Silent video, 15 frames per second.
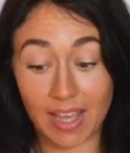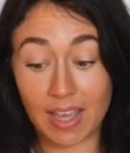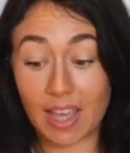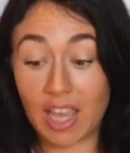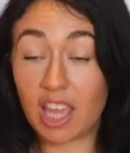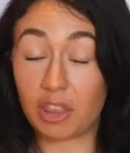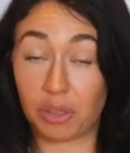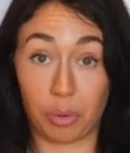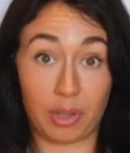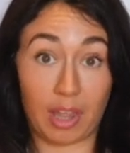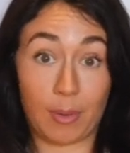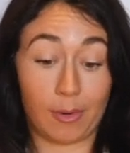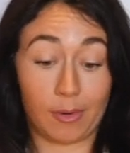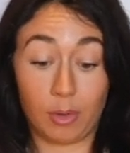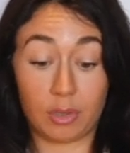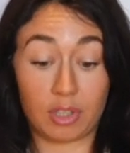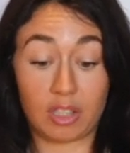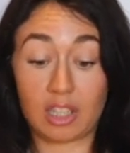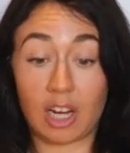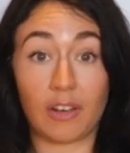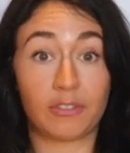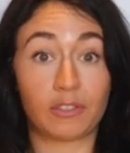He thought they were all
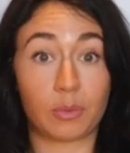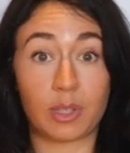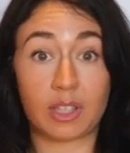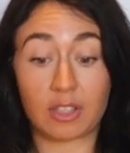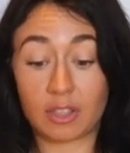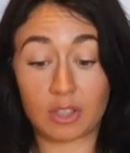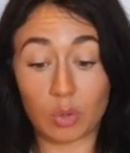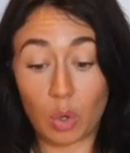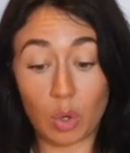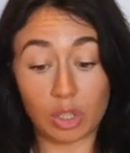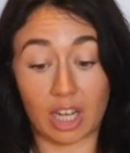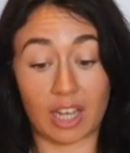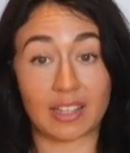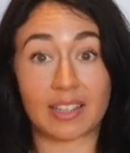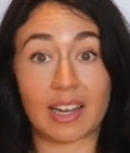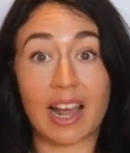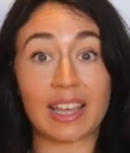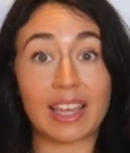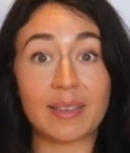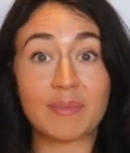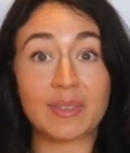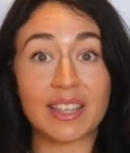stuffed with sawdust like
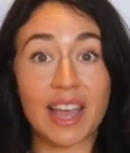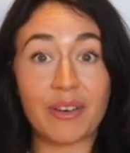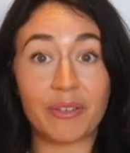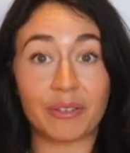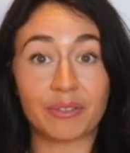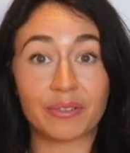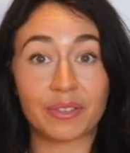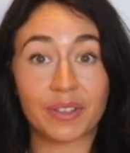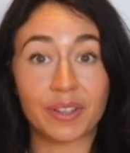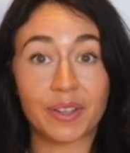himself.